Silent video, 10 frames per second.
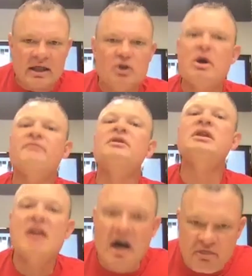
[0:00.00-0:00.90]
You have
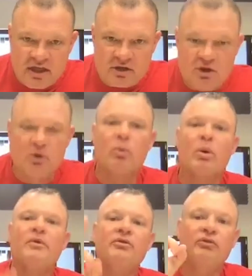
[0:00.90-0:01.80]
nothing. You're
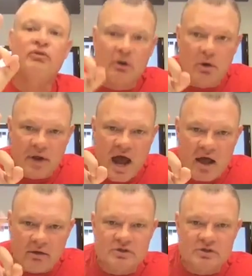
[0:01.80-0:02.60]
worth $0.